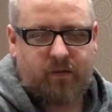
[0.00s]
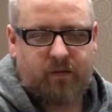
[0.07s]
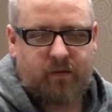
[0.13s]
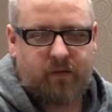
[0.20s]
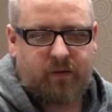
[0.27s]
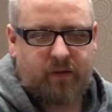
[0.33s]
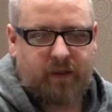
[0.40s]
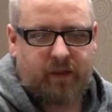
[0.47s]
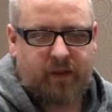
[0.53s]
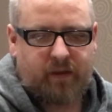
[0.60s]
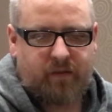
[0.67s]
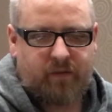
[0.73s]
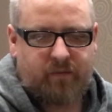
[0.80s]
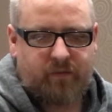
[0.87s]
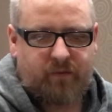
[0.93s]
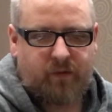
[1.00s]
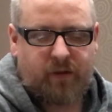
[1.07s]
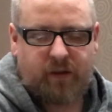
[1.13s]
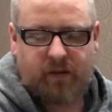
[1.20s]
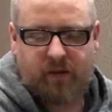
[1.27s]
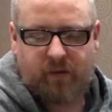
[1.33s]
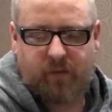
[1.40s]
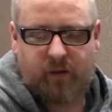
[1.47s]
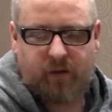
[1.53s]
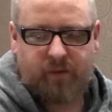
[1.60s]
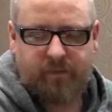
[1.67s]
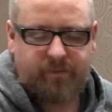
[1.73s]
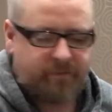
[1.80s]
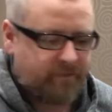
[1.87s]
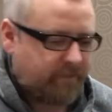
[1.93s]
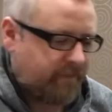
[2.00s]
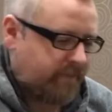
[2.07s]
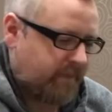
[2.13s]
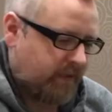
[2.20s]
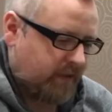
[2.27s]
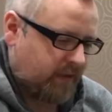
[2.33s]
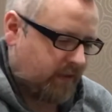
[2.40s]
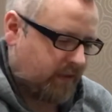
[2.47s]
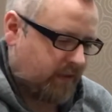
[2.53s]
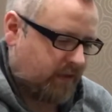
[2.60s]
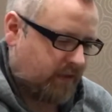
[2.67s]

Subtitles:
looks like a funky stapler. A